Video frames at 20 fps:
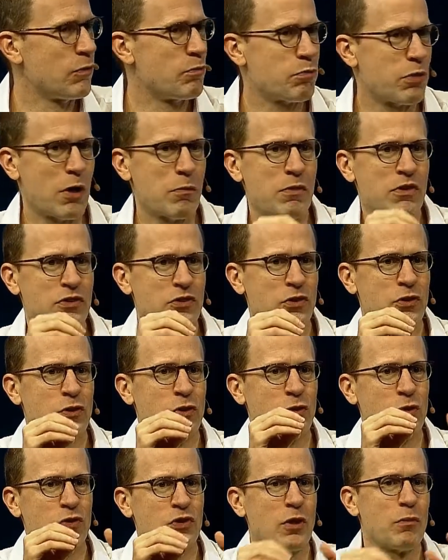promise to
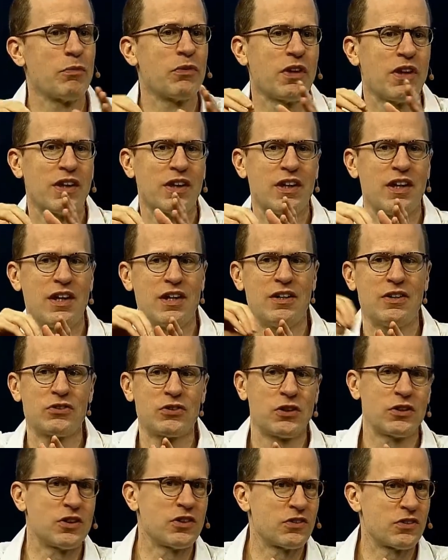do something in a
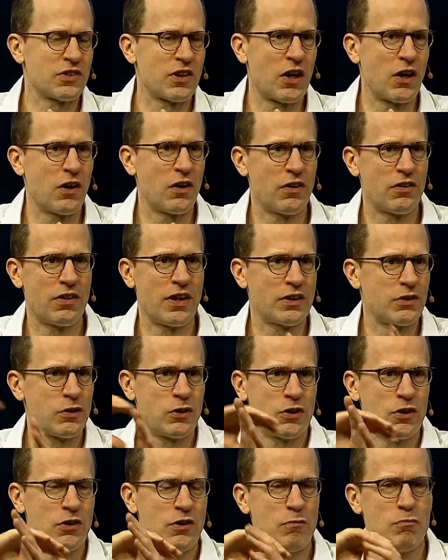certain scenario that
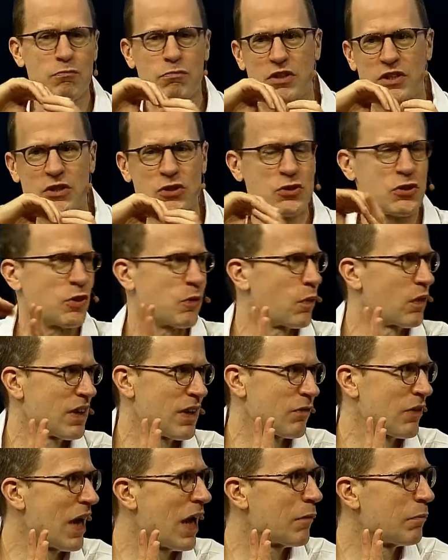you're pretty sure will
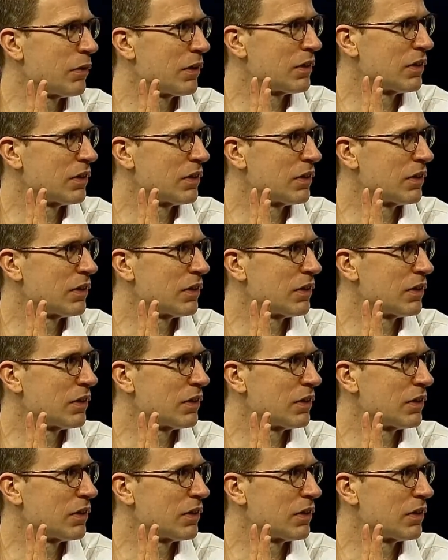never happen.